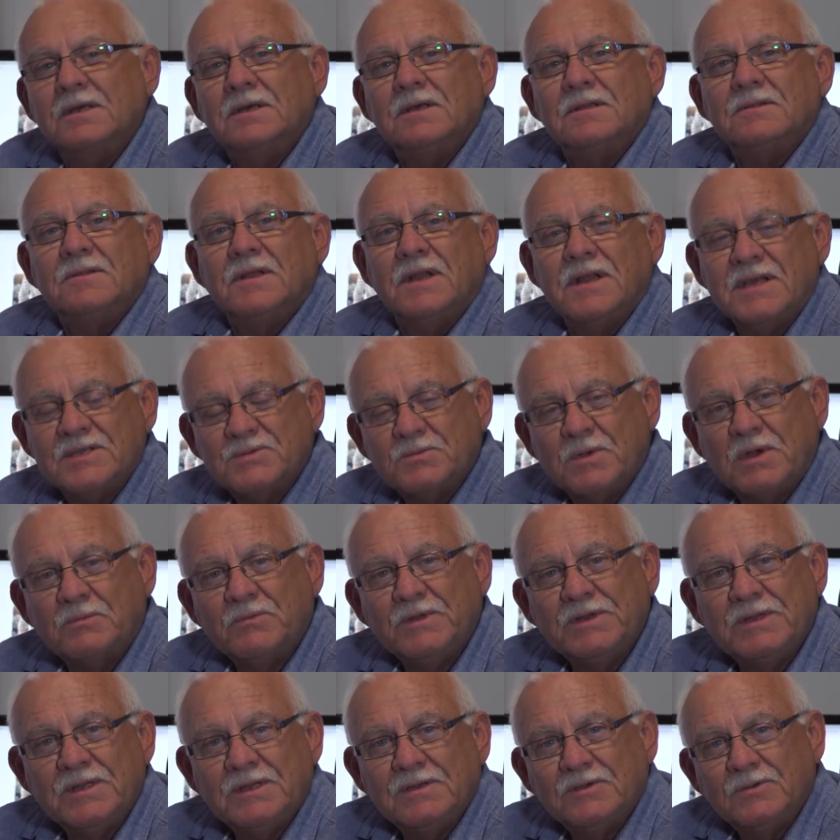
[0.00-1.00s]
The next one
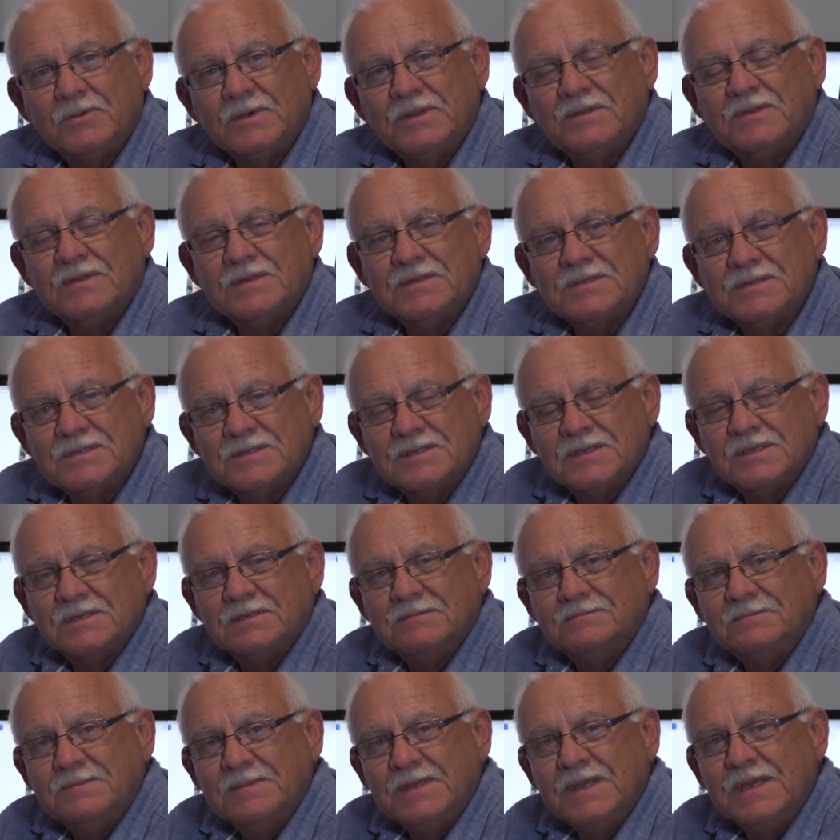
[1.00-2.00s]
we deal with is
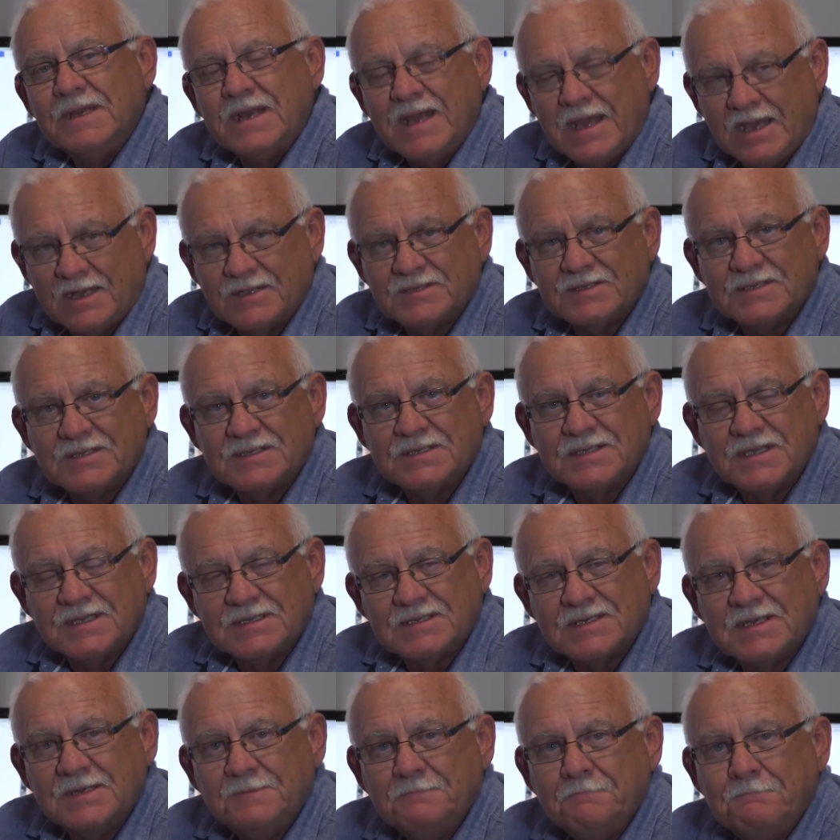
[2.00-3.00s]
the in-house
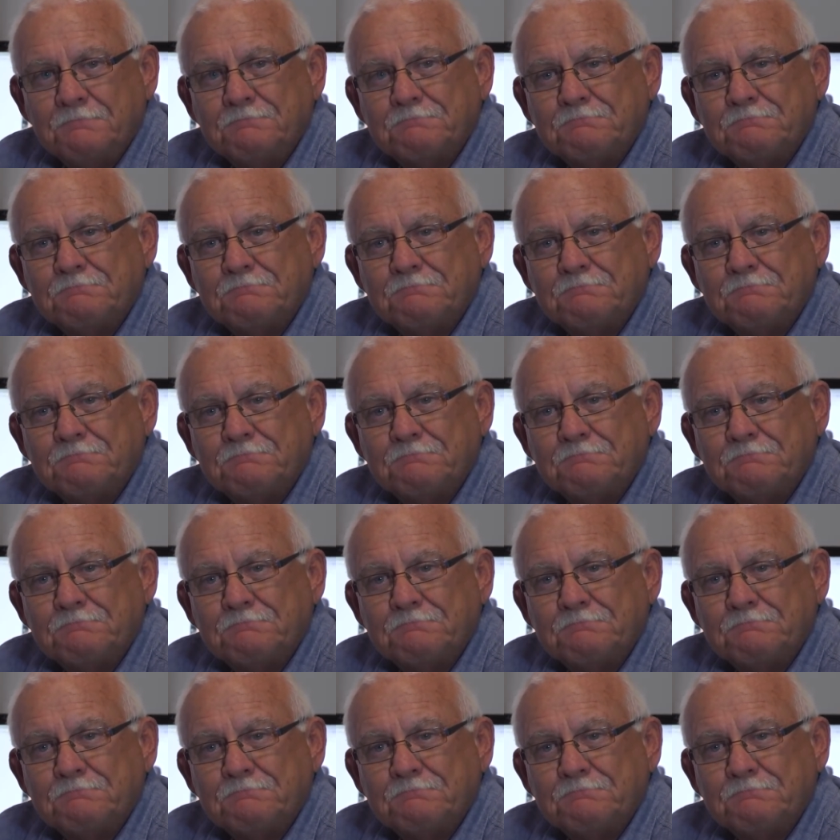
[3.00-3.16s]
assessor.